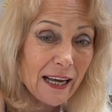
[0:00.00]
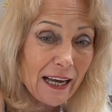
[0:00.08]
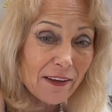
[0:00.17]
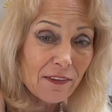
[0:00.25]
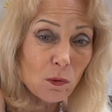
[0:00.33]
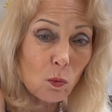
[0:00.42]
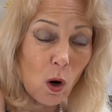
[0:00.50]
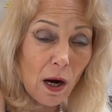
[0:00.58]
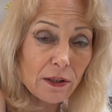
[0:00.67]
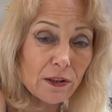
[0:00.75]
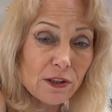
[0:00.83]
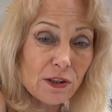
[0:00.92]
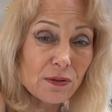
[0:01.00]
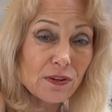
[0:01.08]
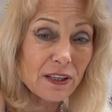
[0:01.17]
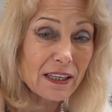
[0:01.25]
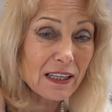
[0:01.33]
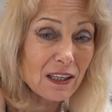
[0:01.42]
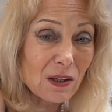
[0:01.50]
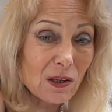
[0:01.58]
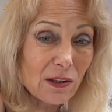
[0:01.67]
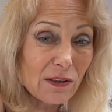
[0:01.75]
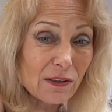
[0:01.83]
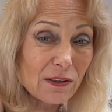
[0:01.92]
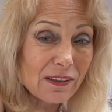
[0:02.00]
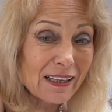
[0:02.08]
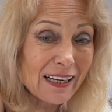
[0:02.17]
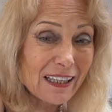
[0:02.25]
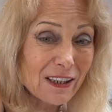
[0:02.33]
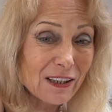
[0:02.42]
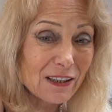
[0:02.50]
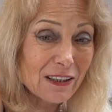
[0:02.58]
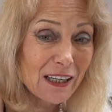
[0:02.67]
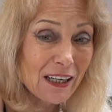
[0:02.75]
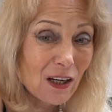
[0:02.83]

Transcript: And the waters you think are there